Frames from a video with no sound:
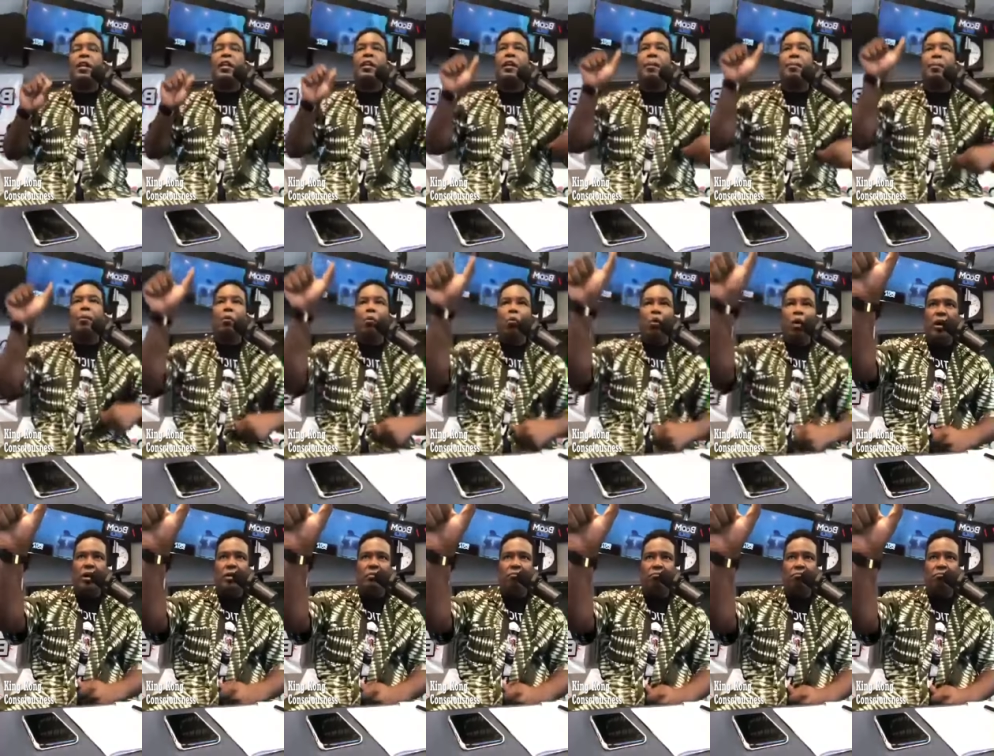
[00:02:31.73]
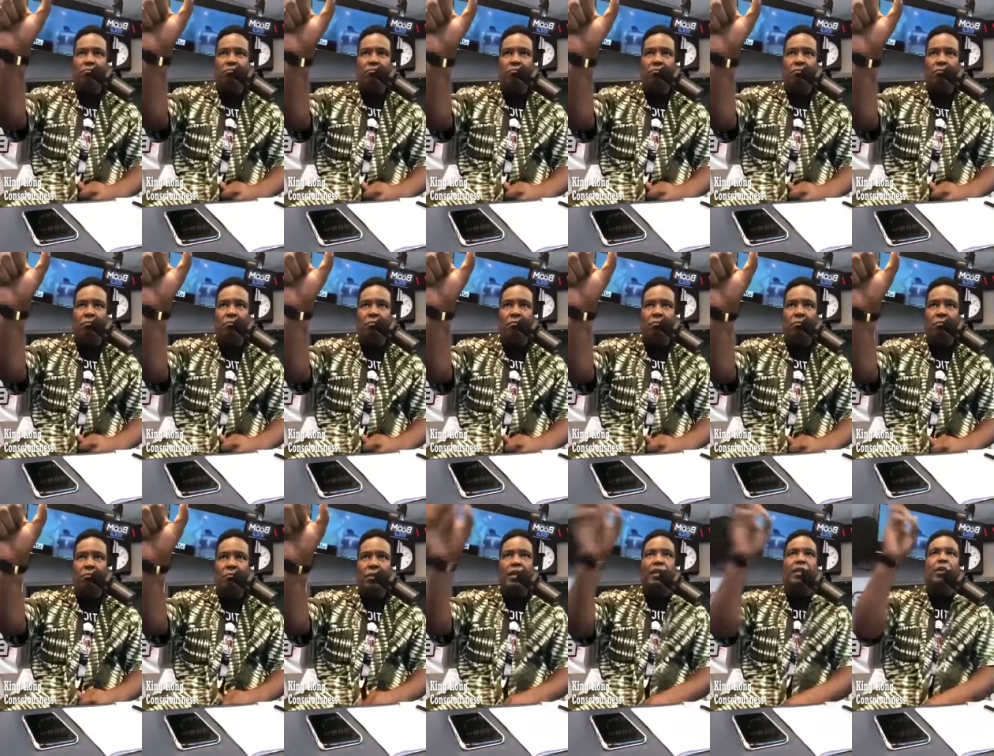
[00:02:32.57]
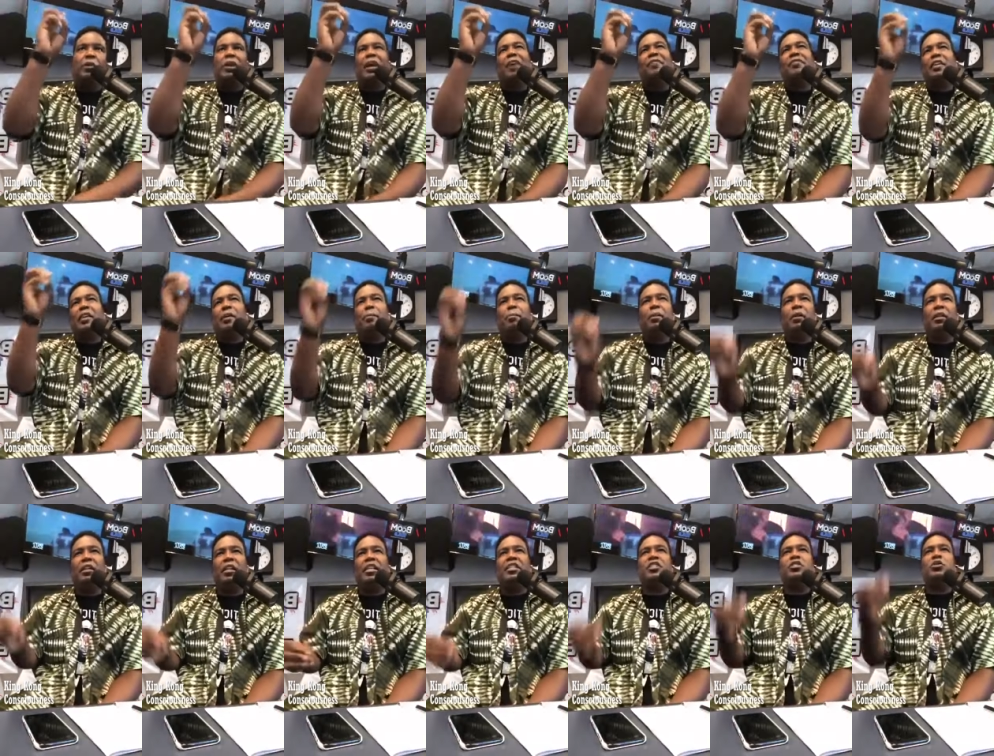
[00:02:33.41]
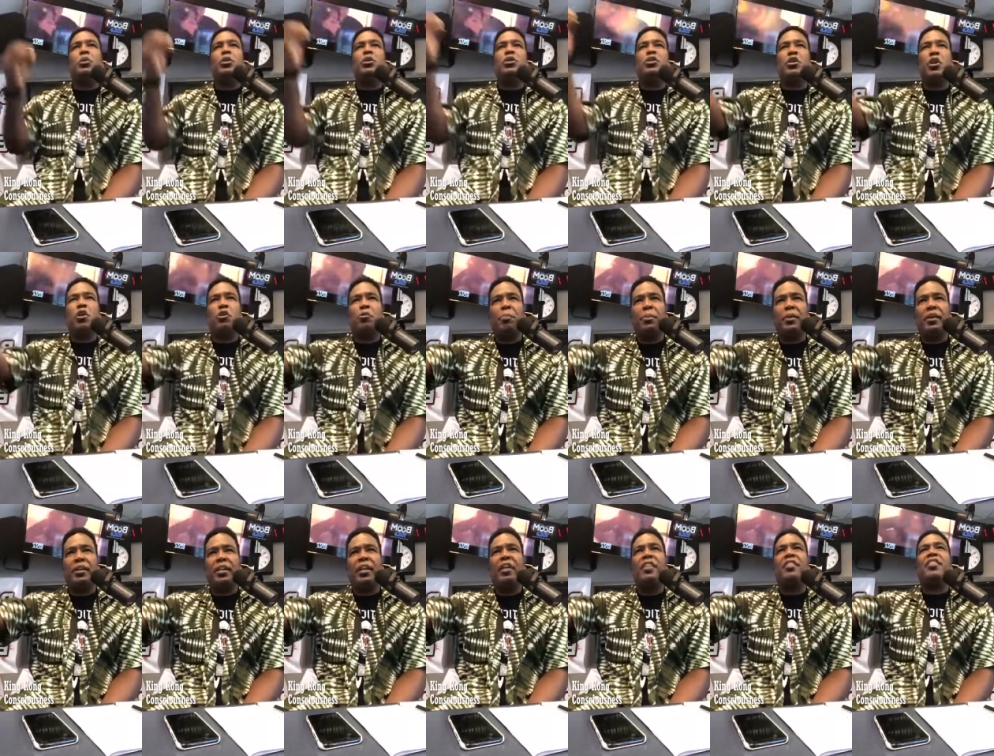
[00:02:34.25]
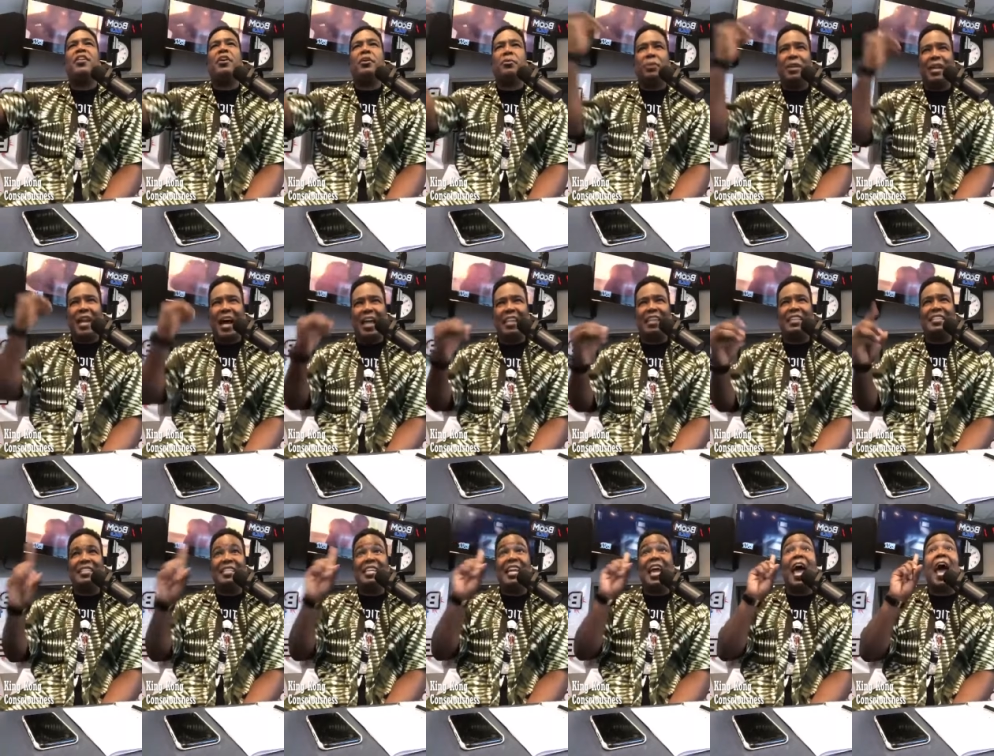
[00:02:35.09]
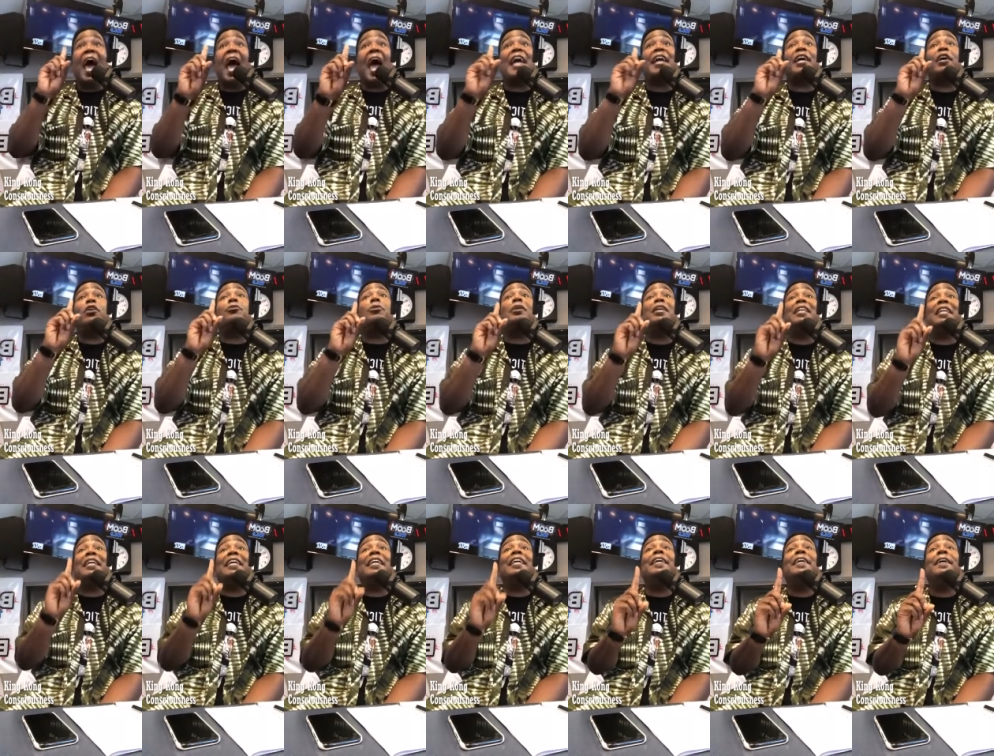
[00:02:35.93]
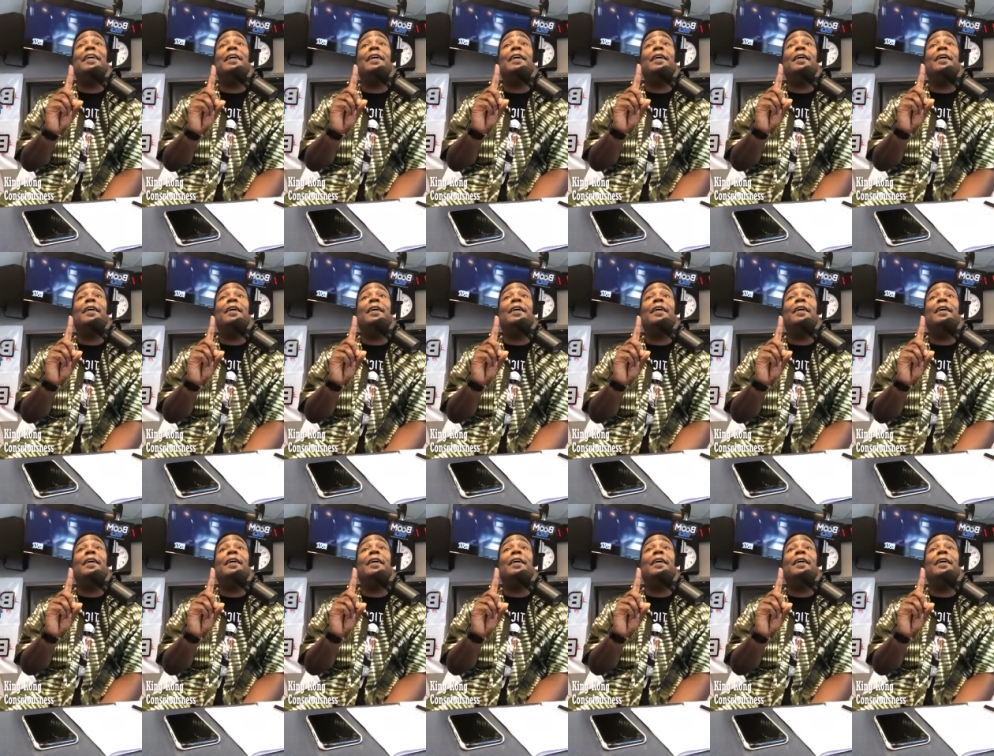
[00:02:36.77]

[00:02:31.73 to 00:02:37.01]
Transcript: Number one, they don't have the ability to interpret their reality accurately.